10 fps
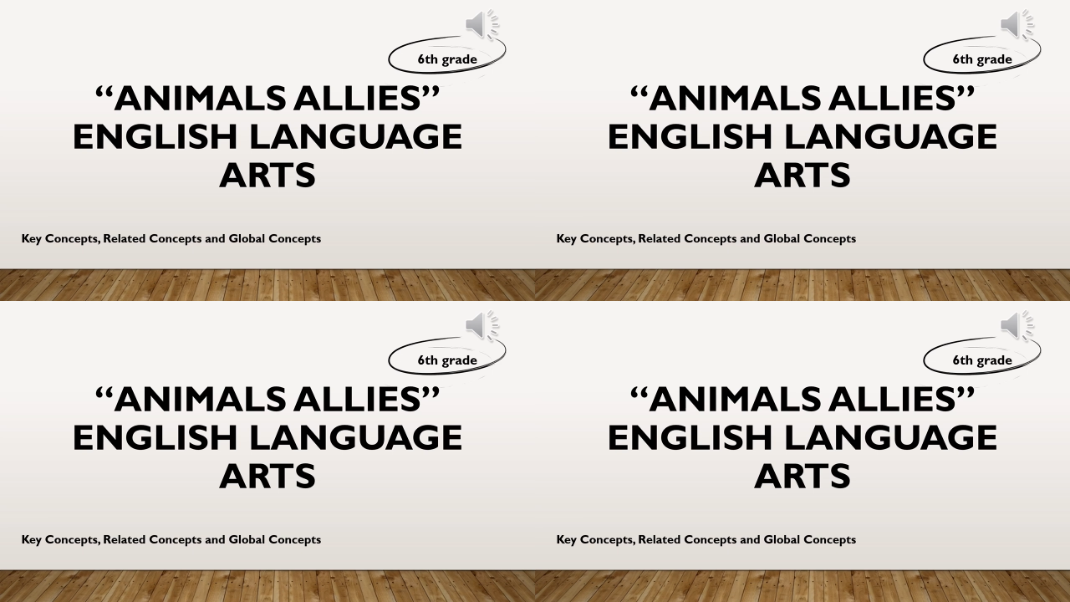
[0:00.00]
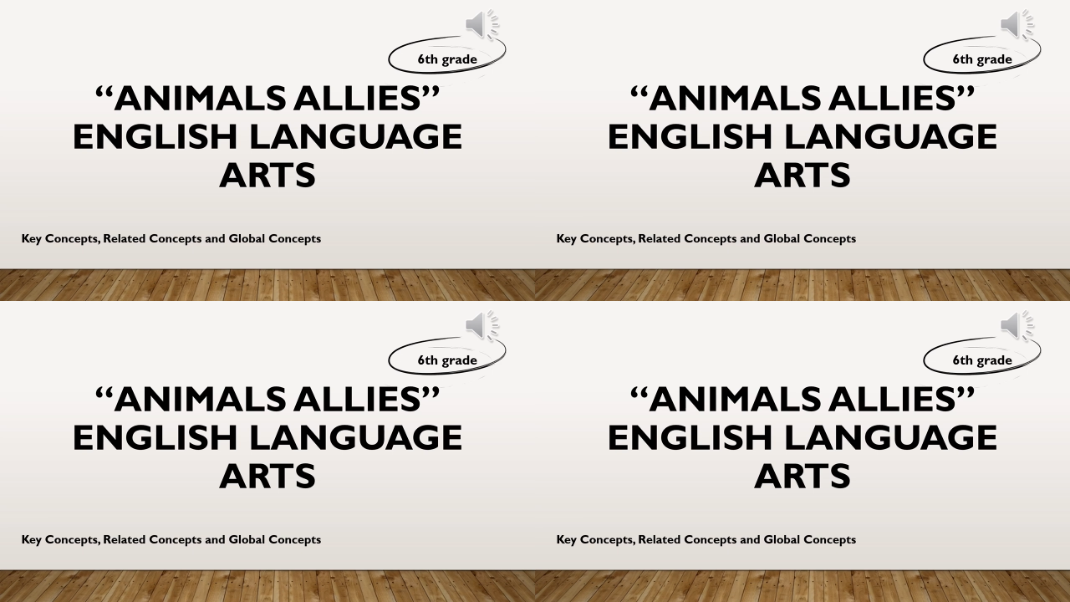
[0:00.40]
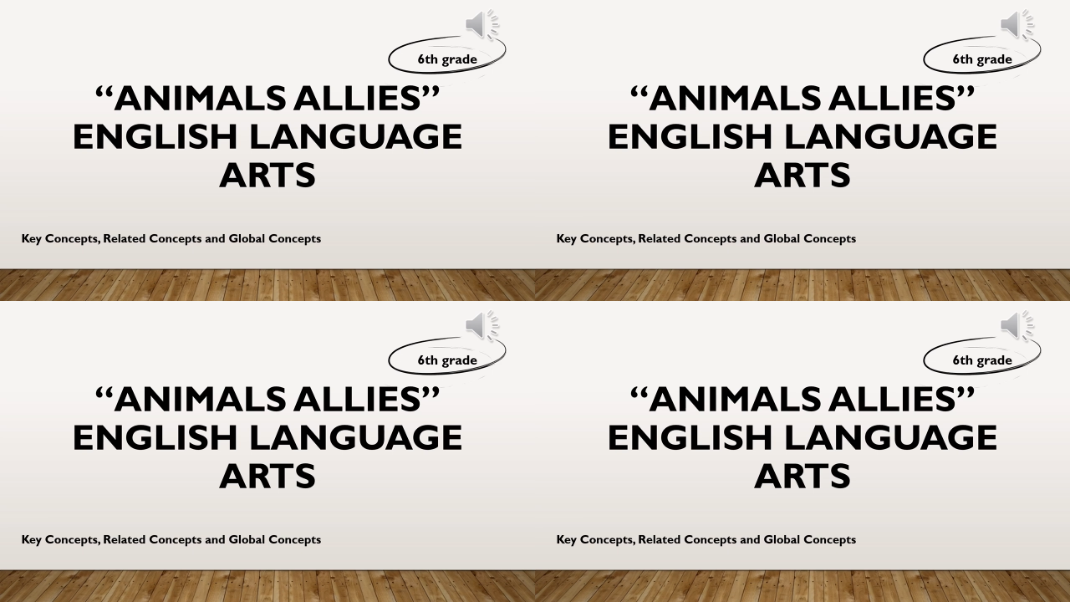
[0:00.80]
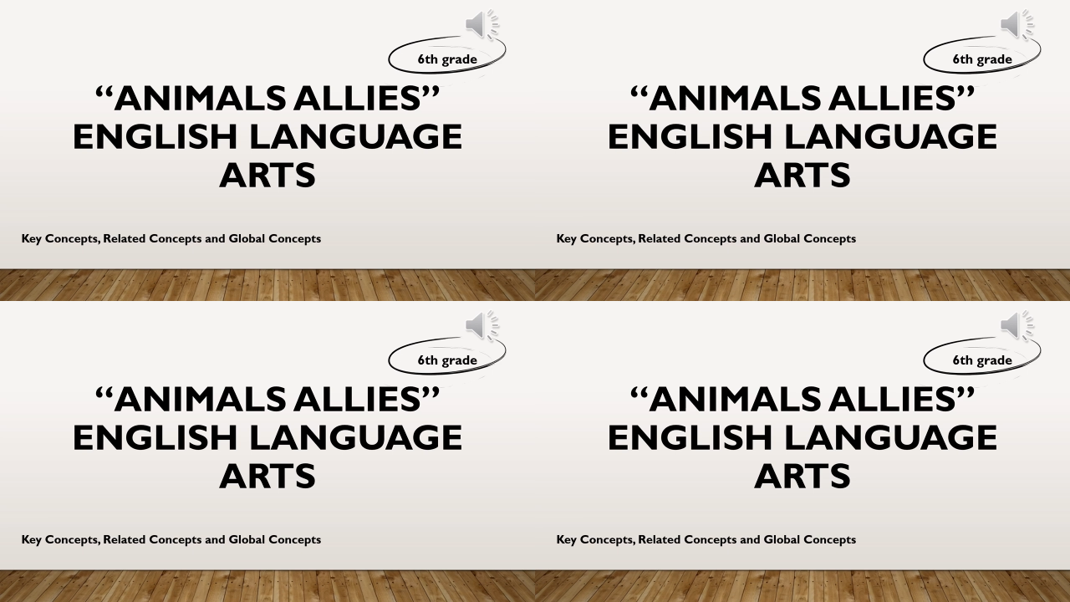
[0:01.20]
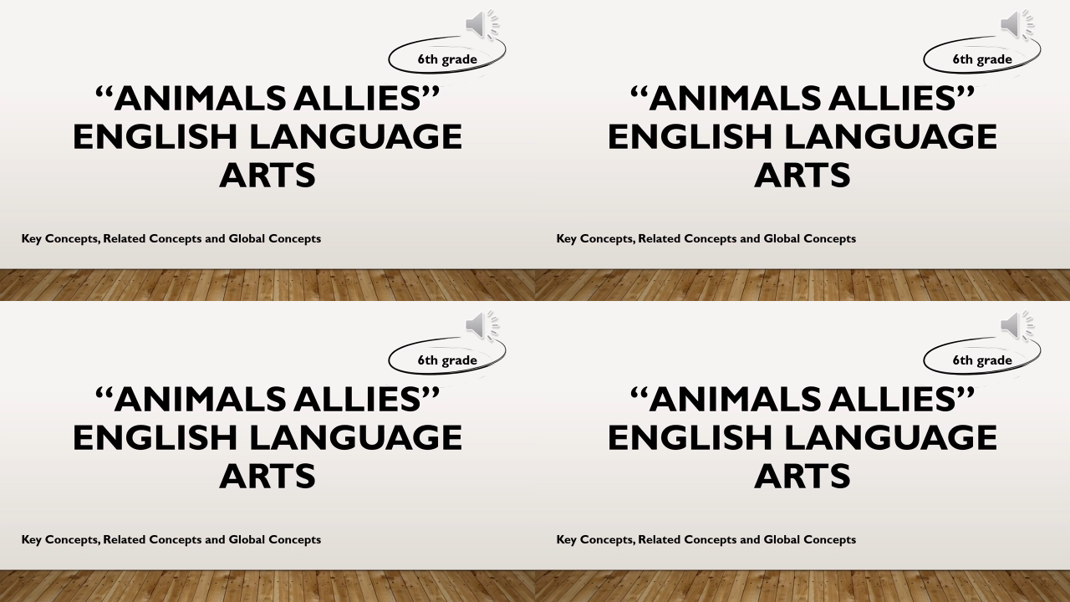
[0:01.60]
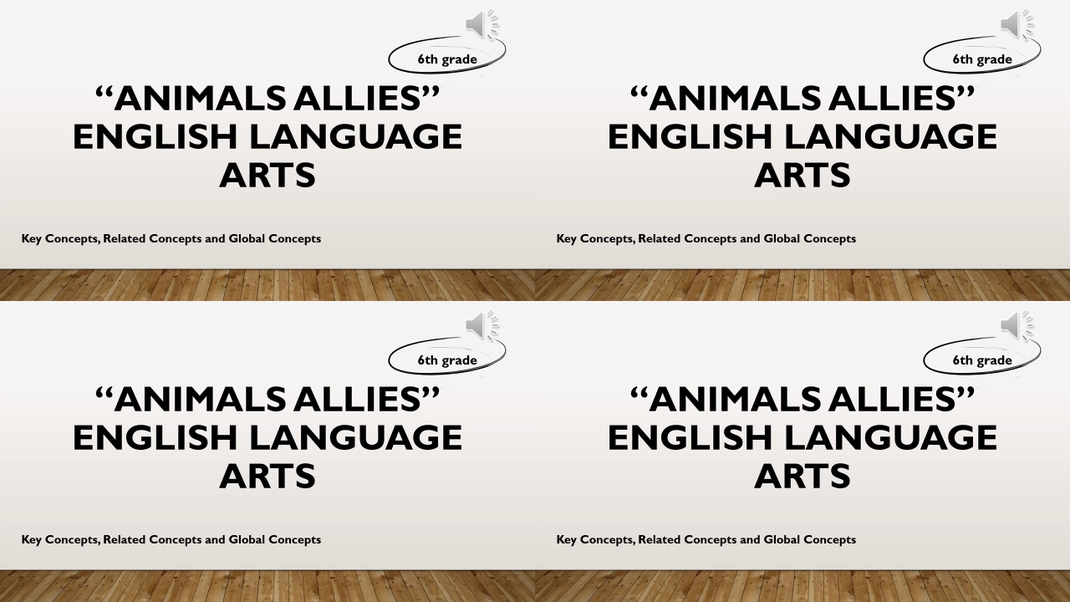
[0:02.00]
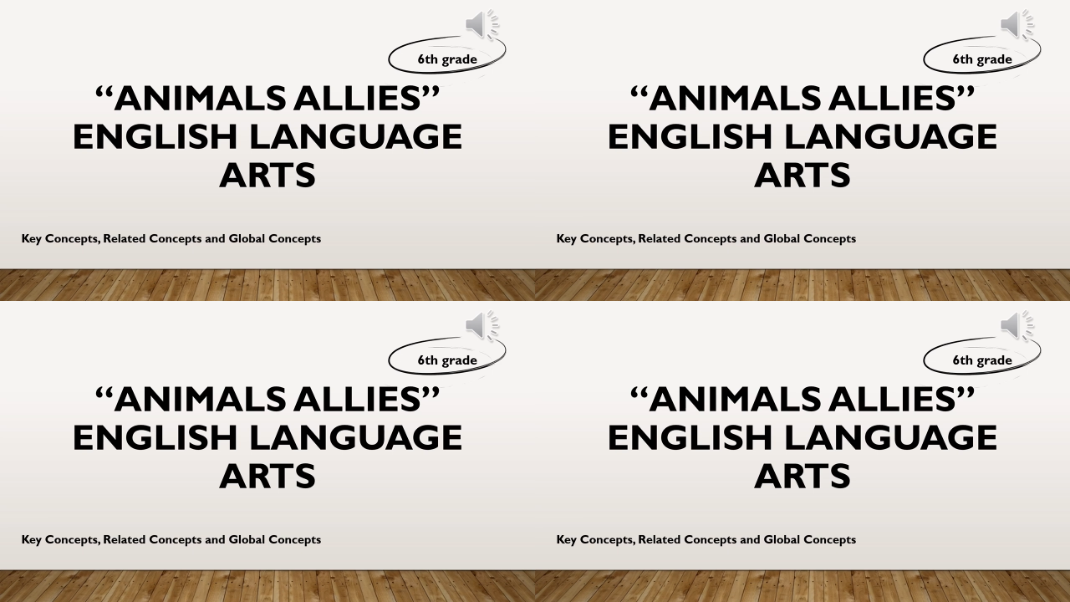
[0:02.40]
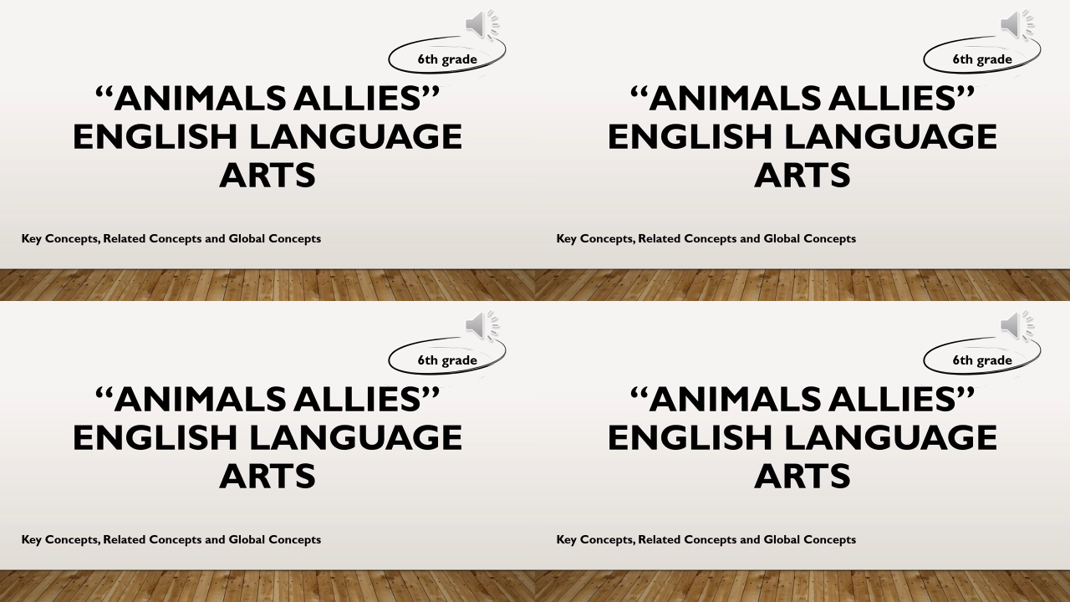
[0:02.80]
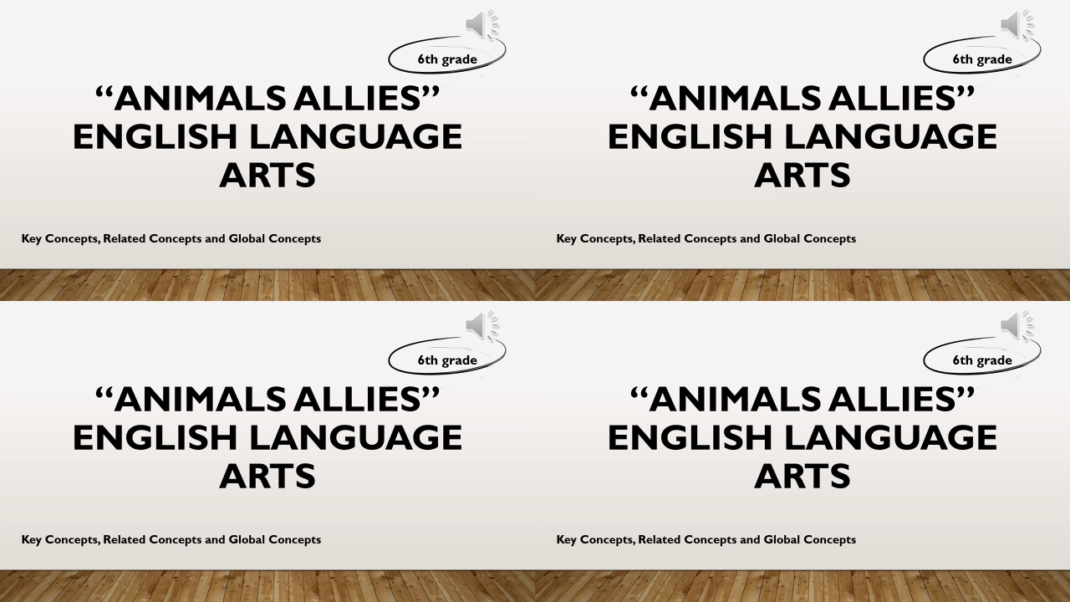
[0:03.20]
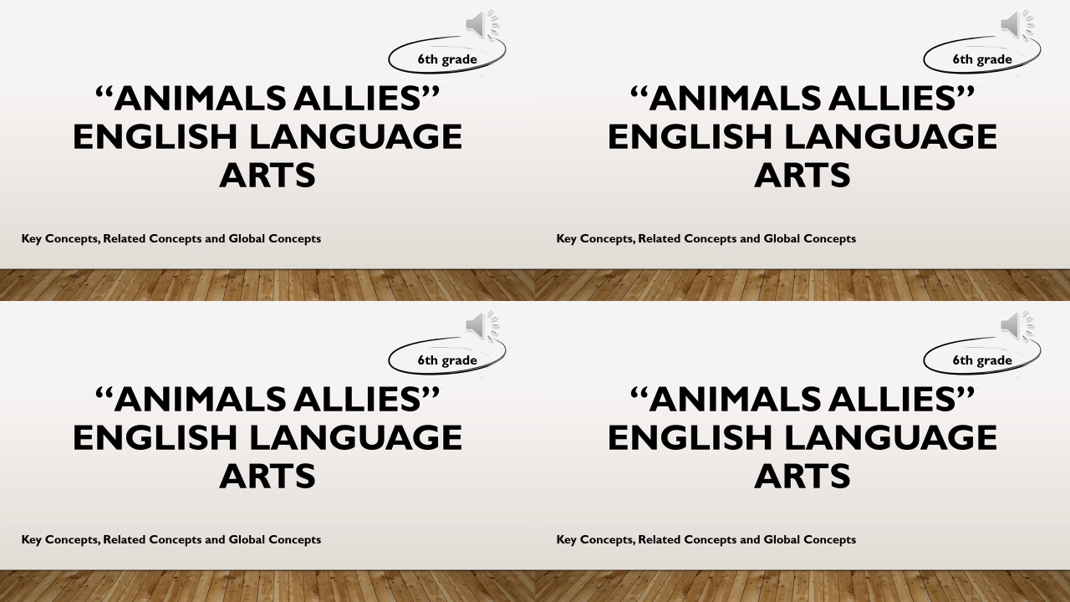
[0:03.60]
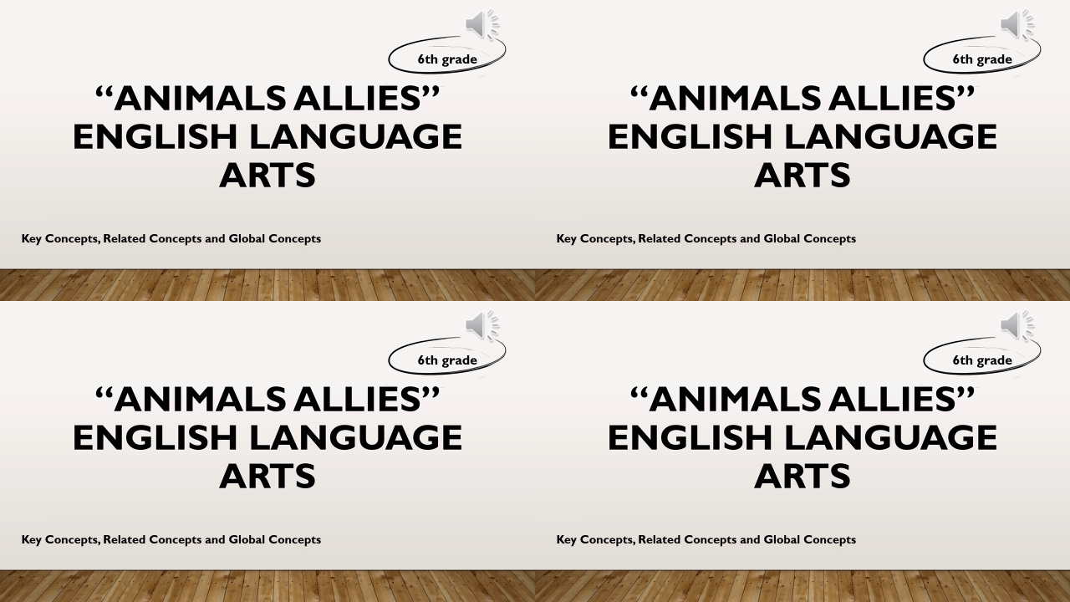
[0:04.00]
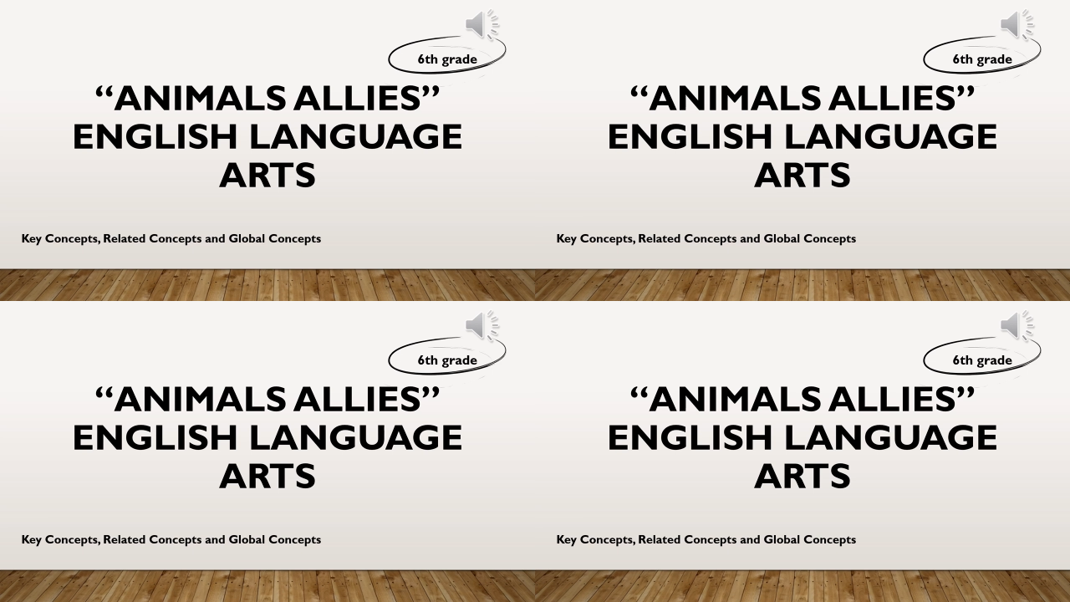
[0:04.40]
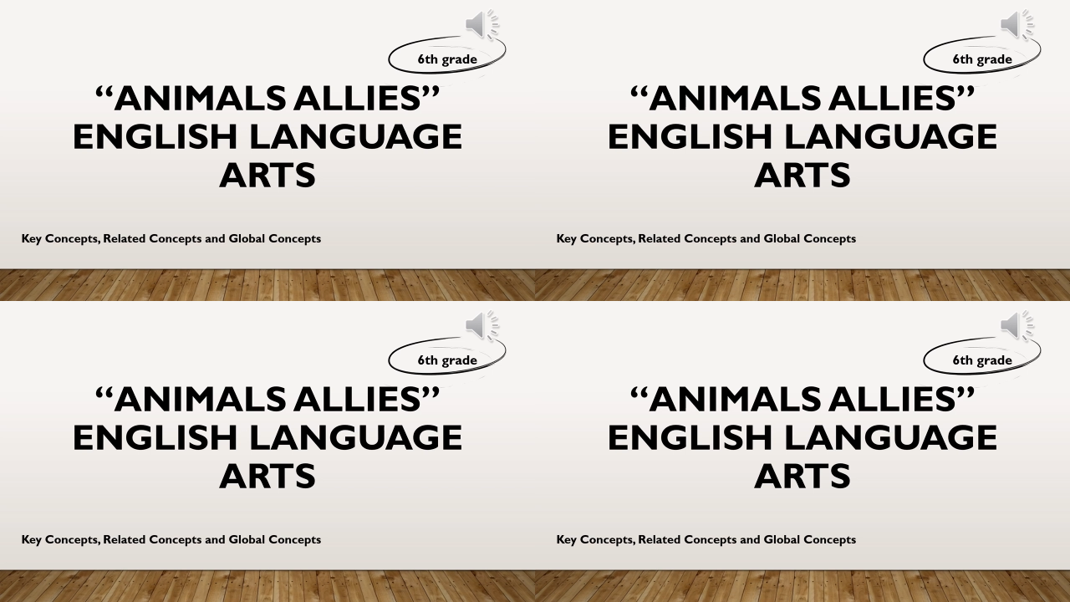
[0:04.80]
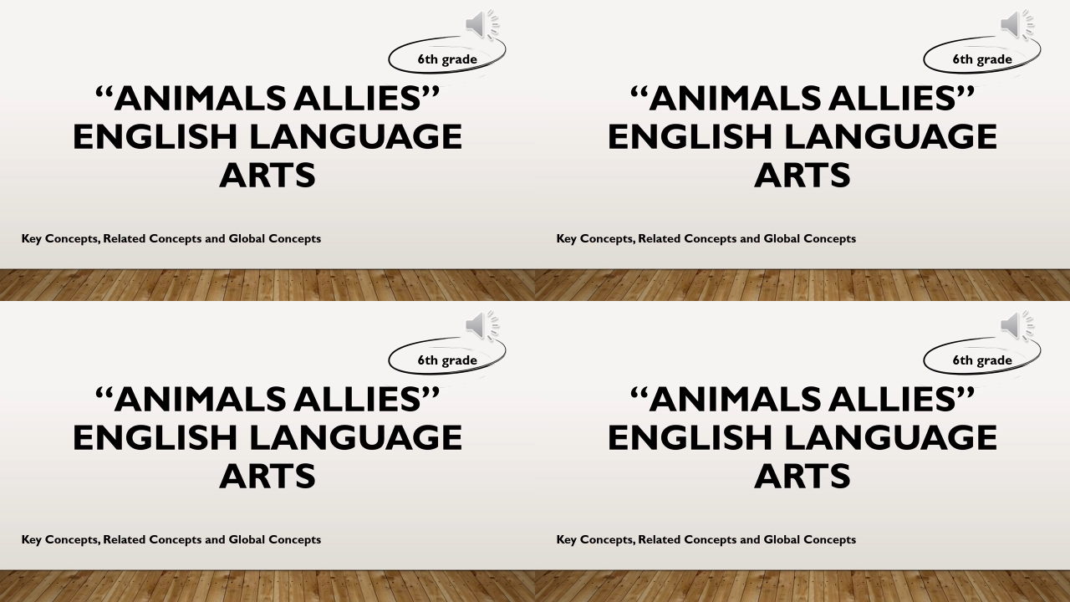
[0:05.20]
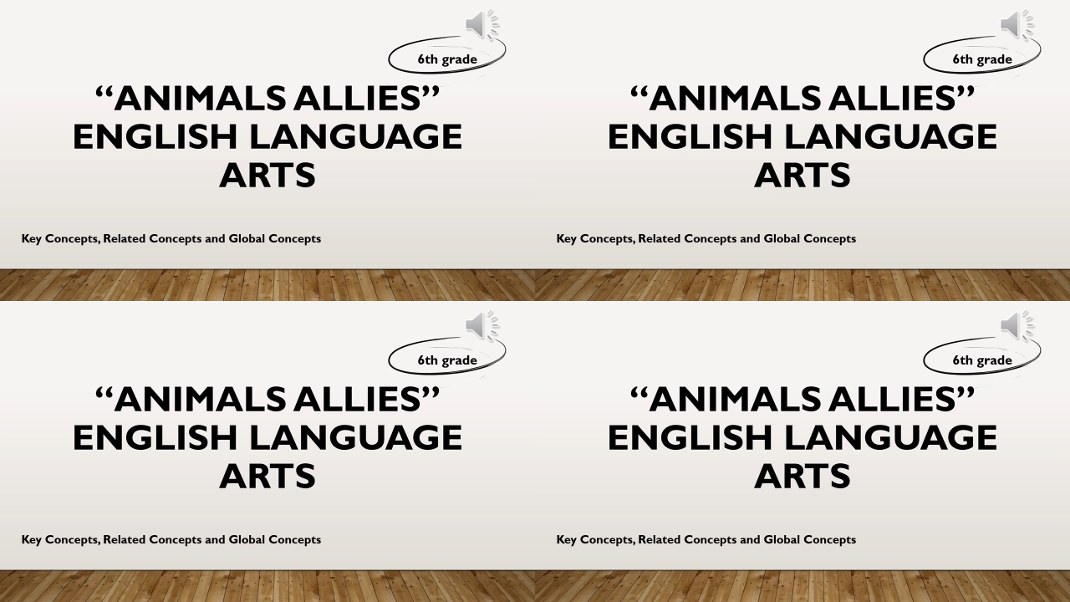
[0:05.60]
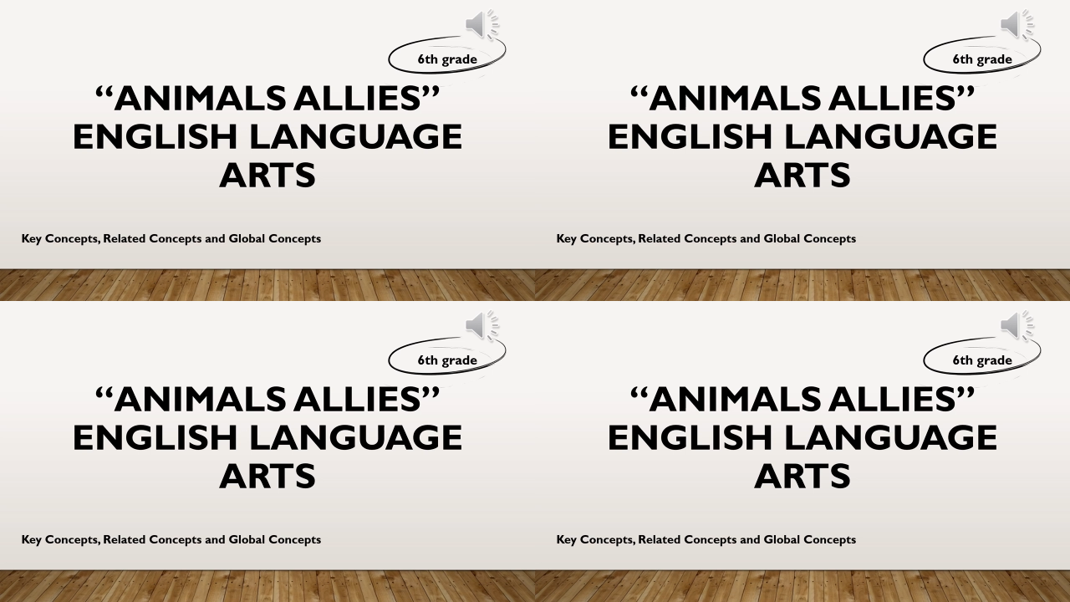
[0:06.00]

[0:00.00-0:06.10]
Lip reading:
Nobody's mouth can be seen.